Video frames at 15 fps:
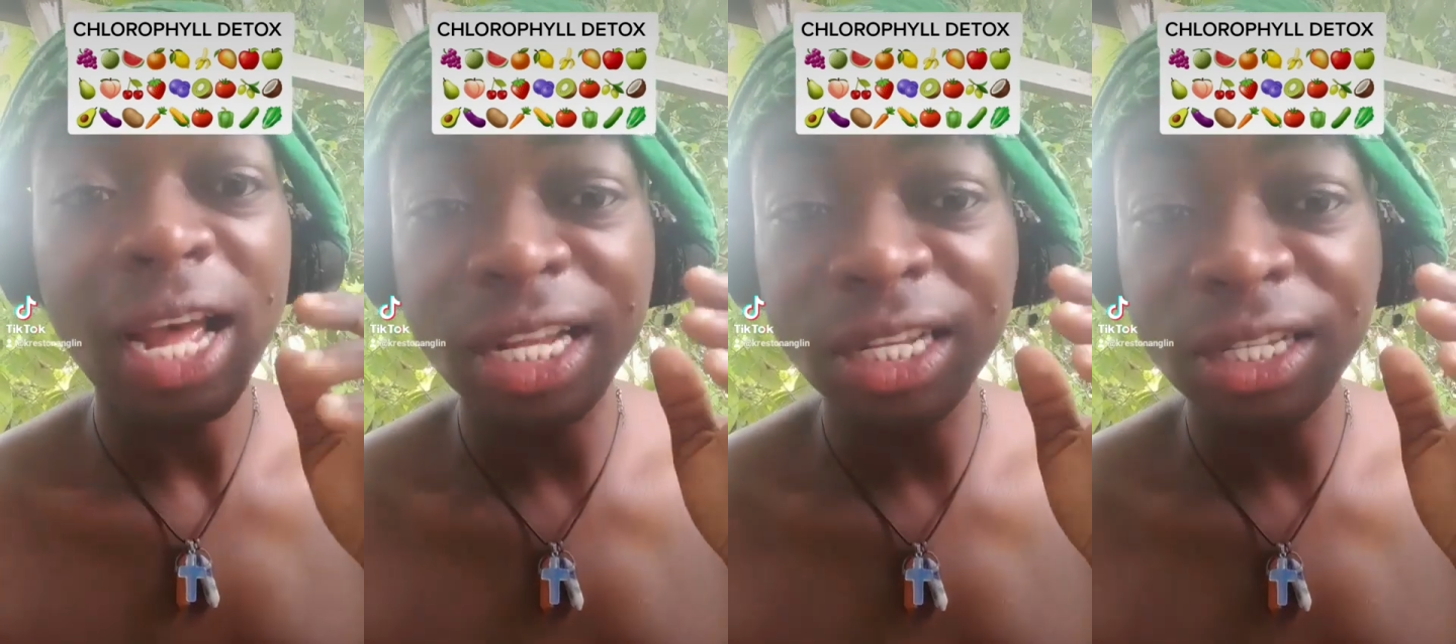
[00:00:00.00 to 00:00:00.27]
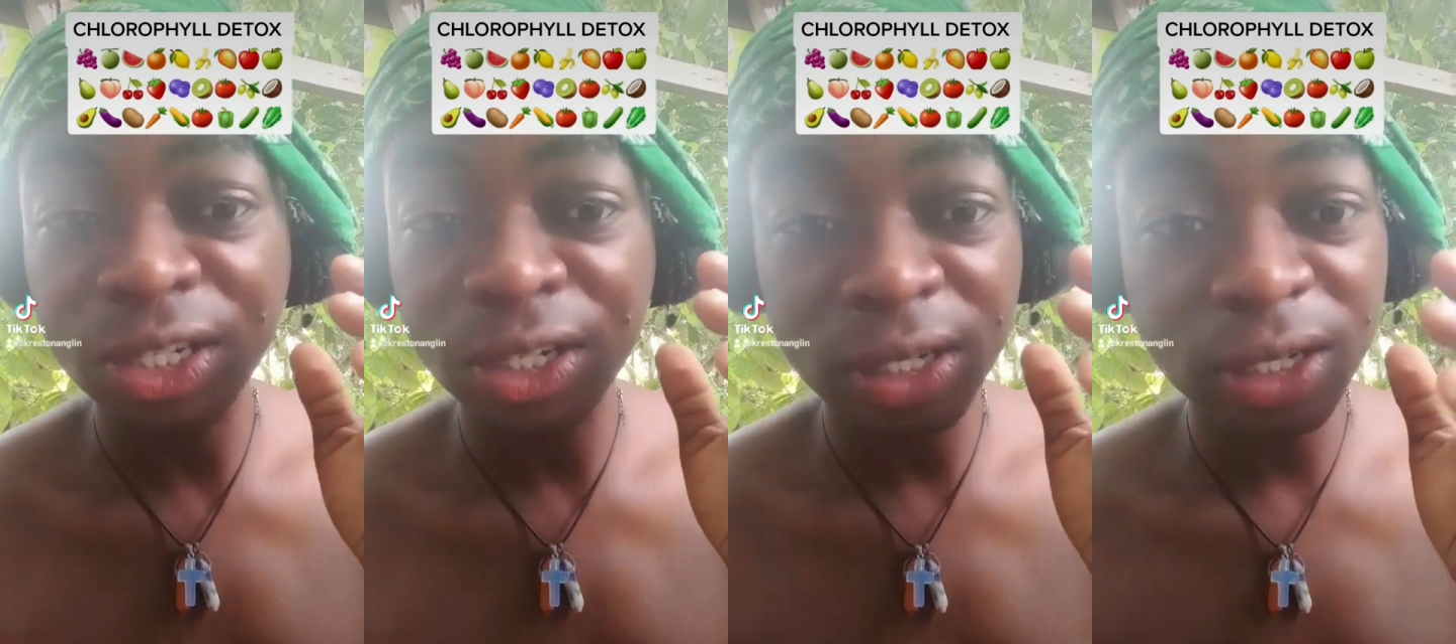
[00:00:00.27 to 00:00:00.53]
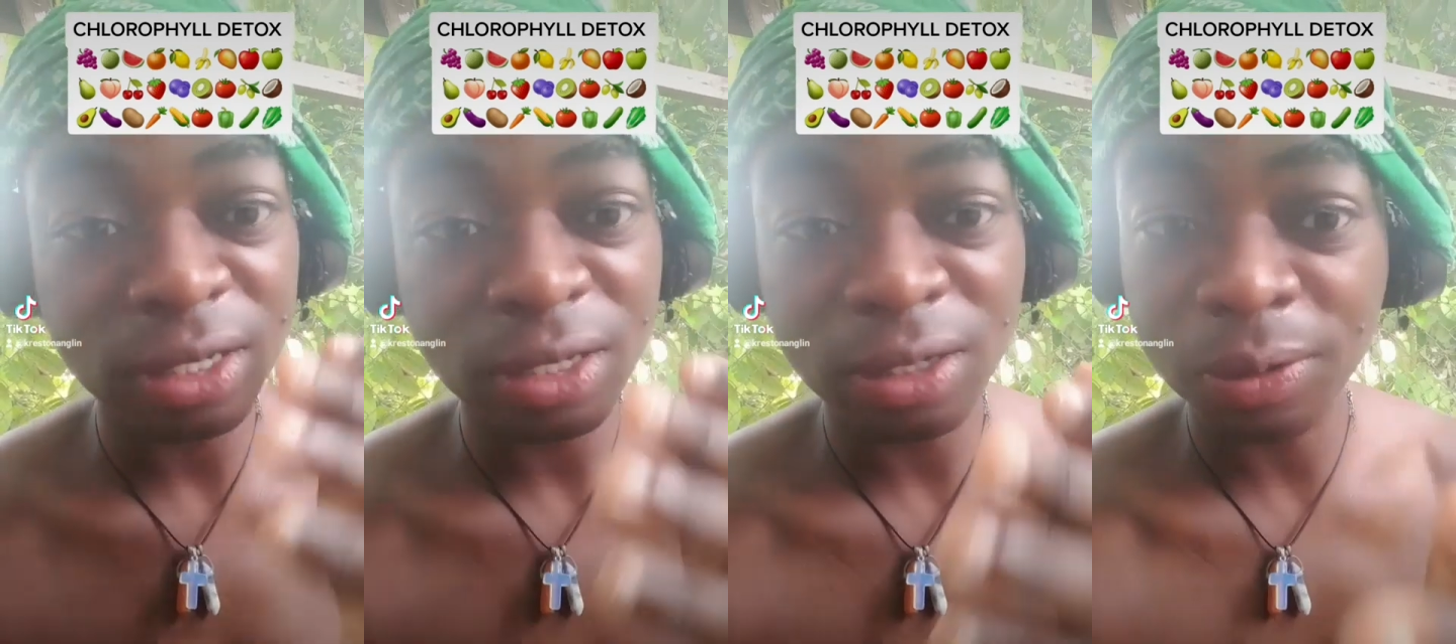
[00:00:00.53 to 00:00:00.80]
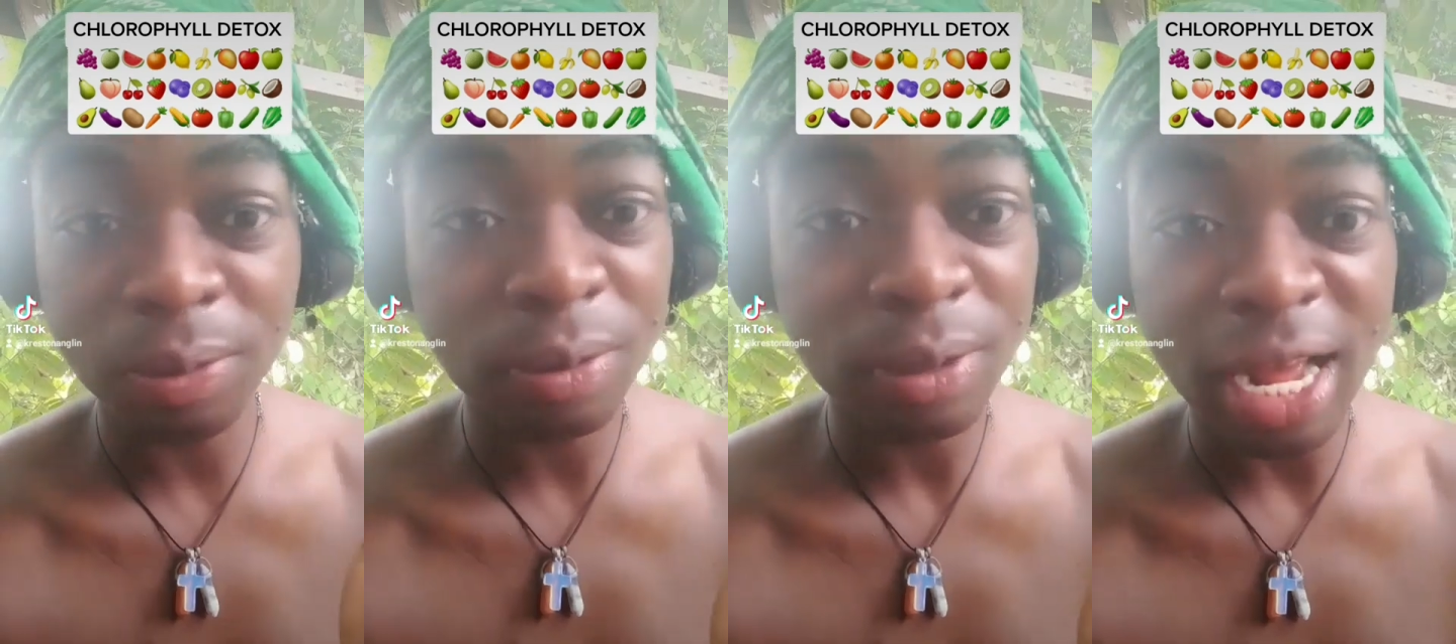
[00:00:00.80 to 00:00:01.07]
and
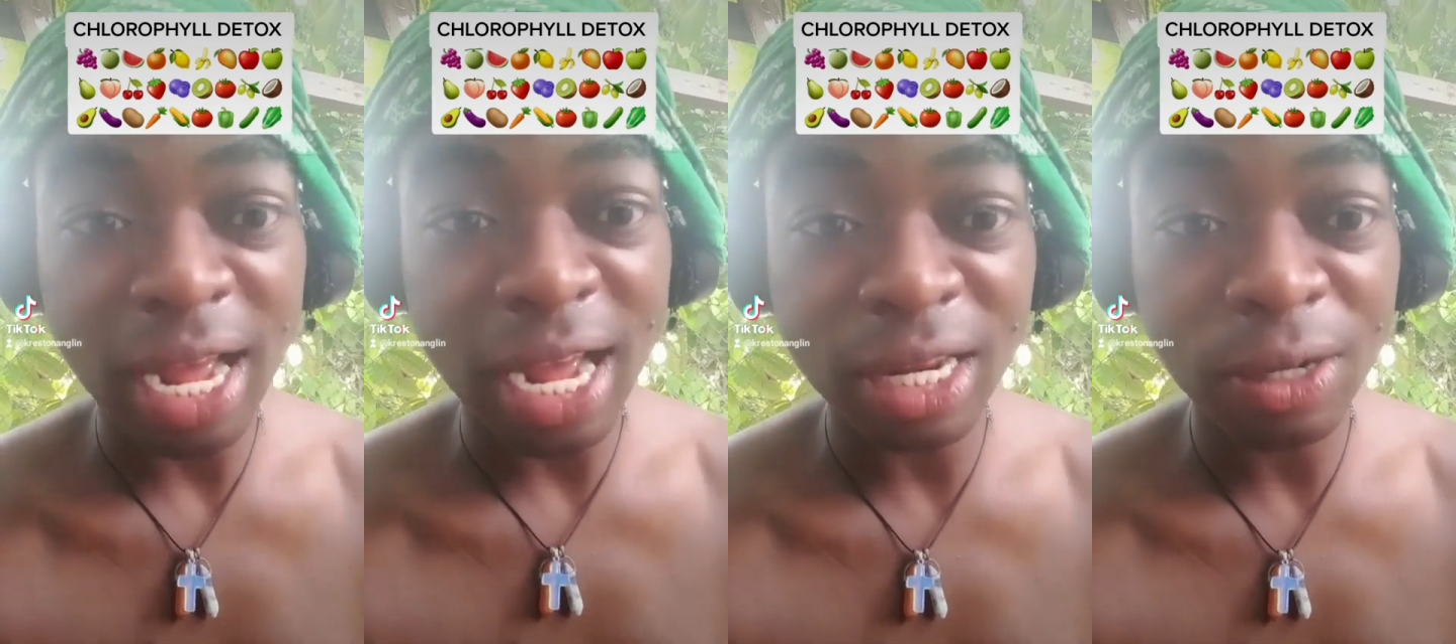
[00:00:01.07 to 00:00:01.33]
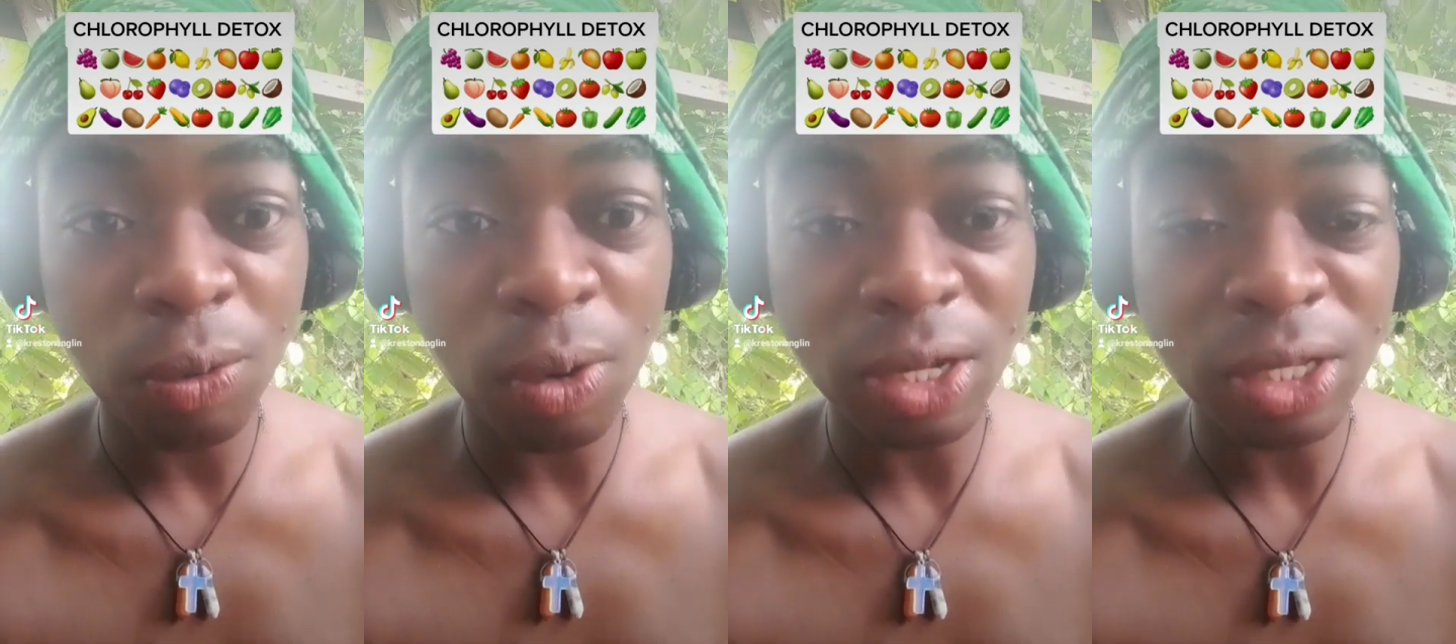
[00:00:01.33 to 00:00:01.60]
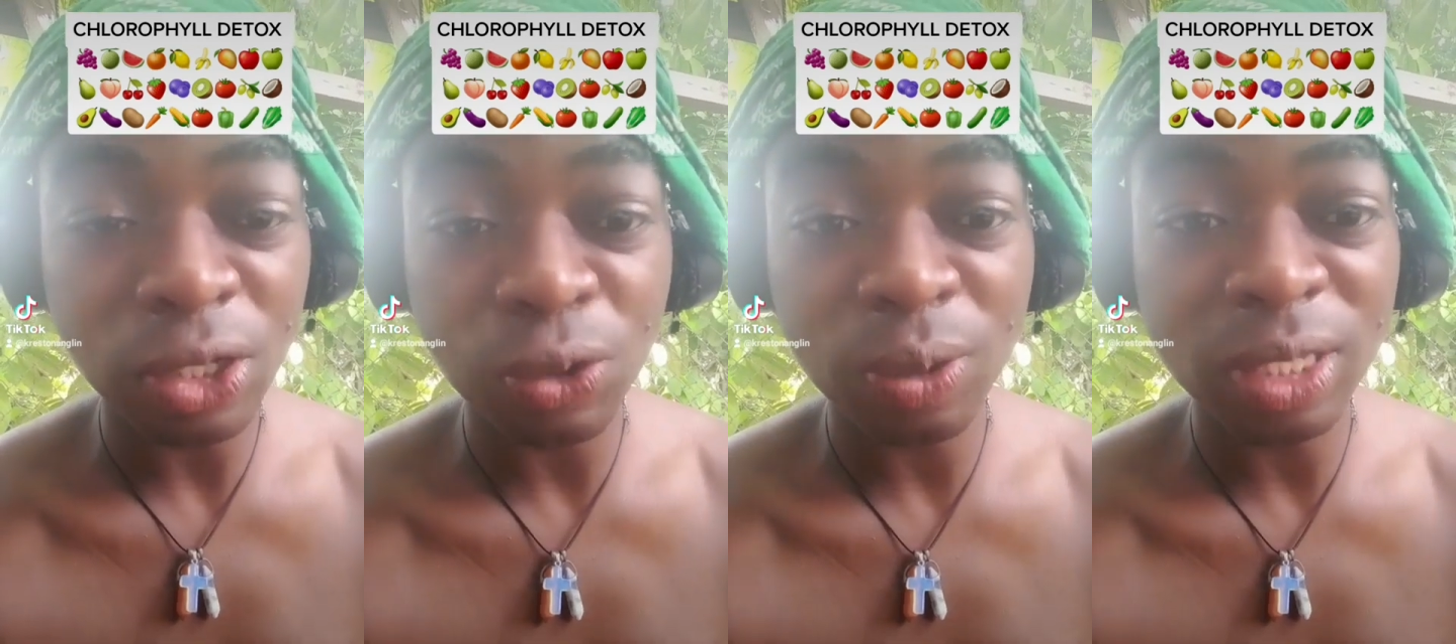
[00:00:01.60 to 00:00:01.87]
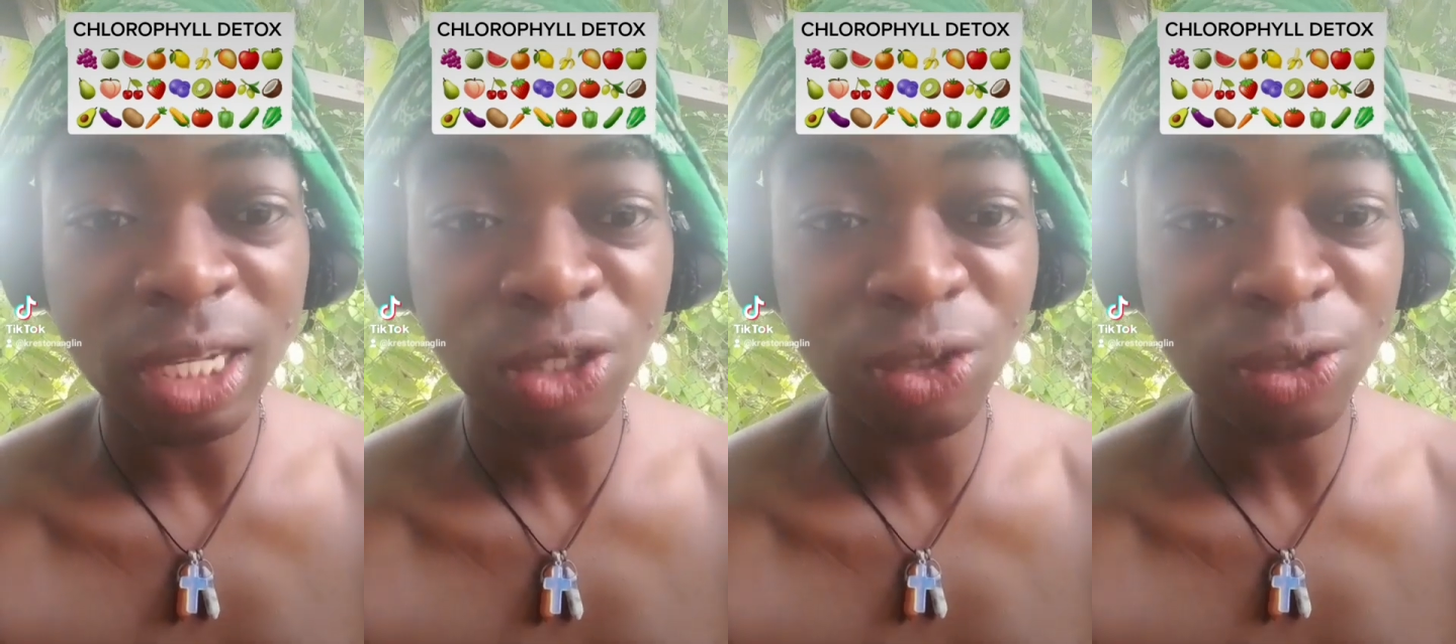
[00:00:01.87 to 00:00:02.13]
just adding water to
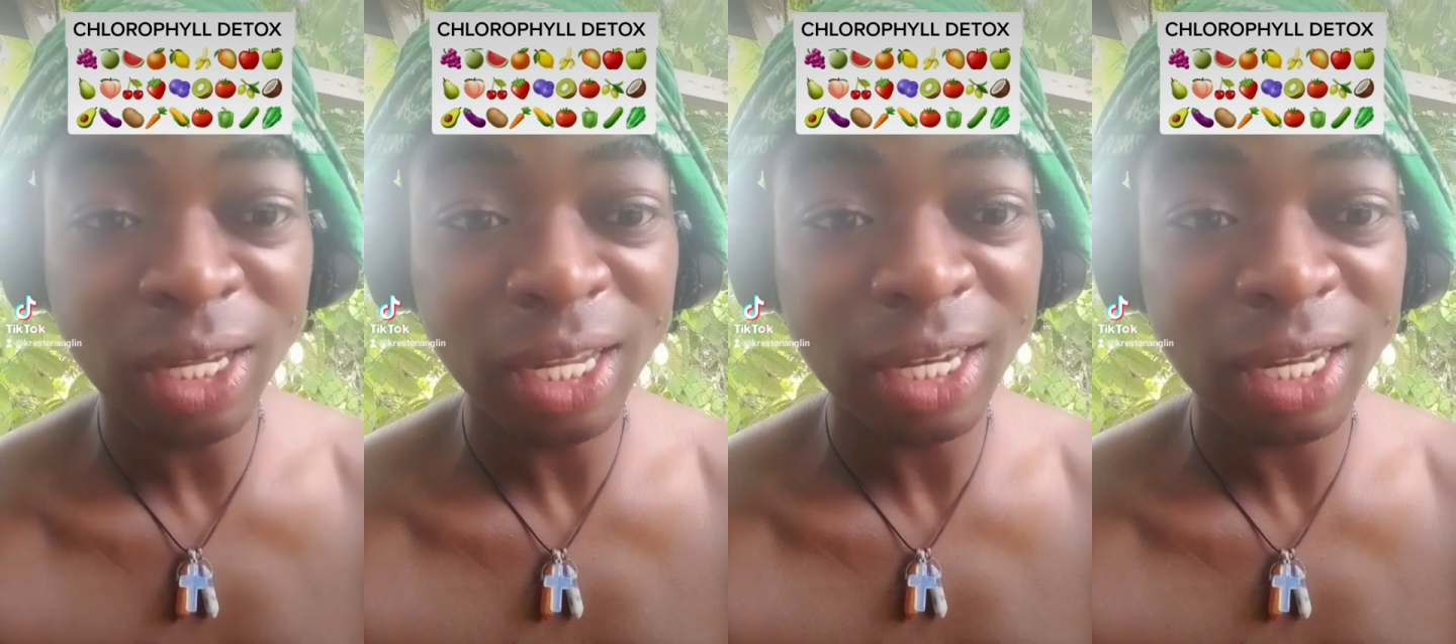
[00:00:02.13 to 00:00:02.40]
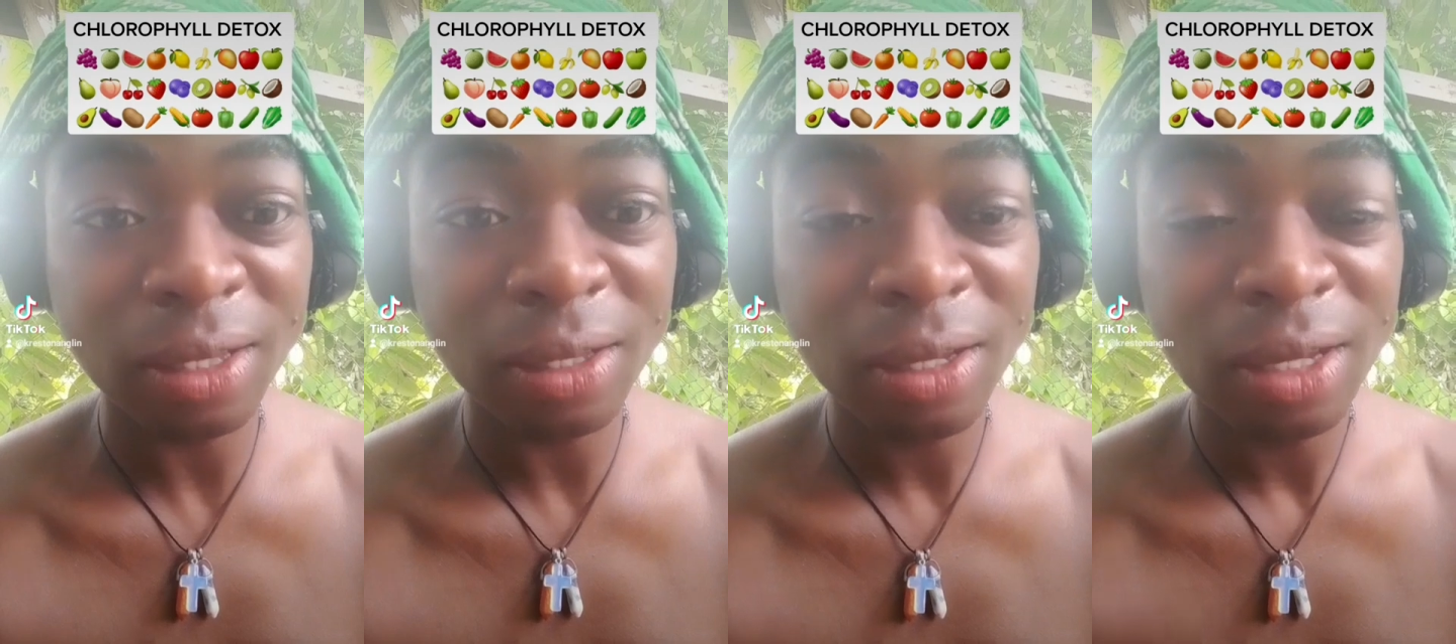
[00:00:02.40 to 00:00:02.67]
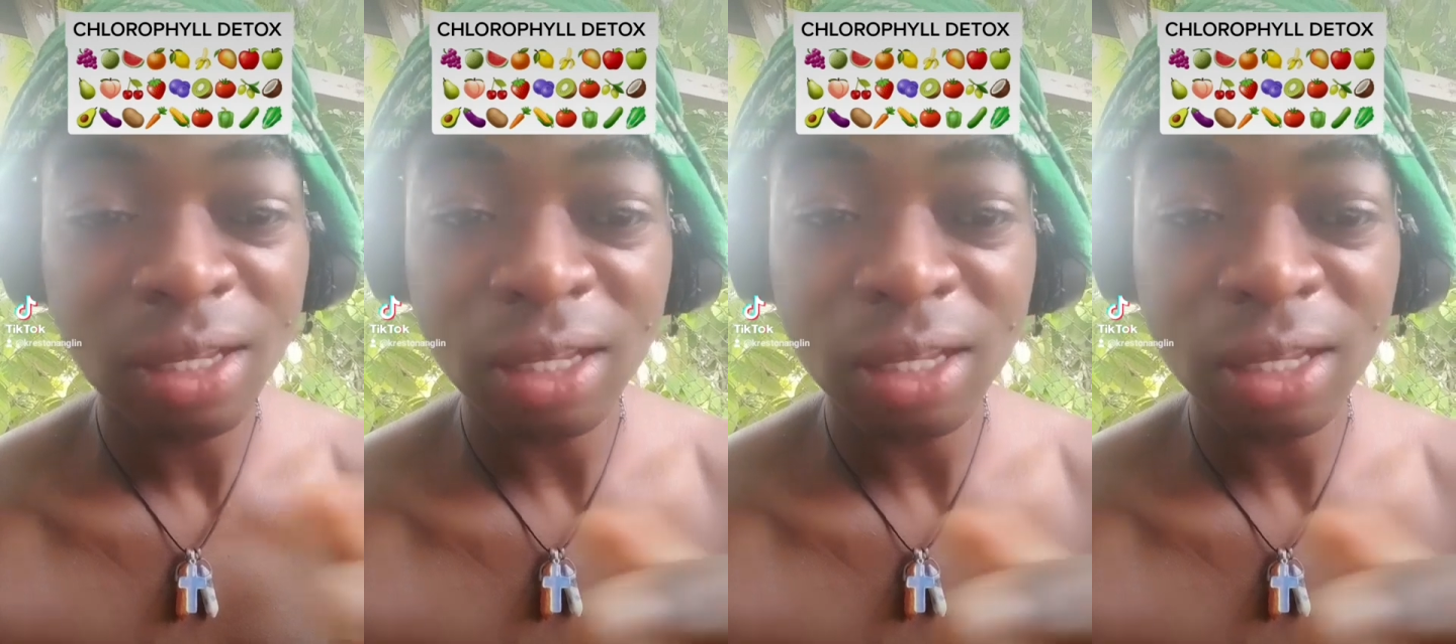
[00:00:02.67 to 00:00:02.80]
it and drinking it.